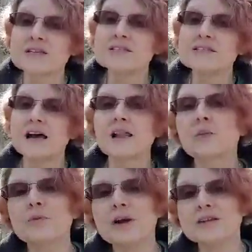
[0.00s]
to
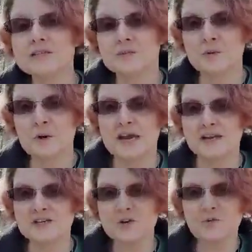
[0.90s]
celebrate spring
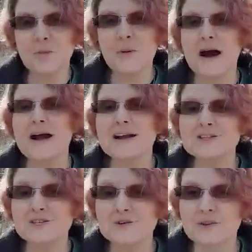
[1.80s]
and to
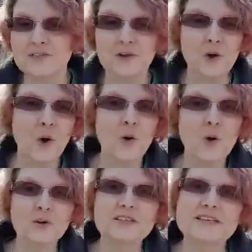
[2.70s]
remind you that the
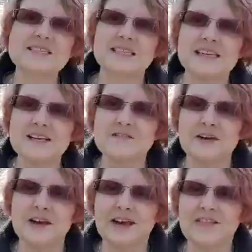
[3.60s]
cold is
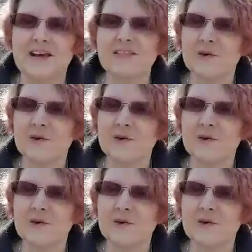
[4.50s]
leaving and that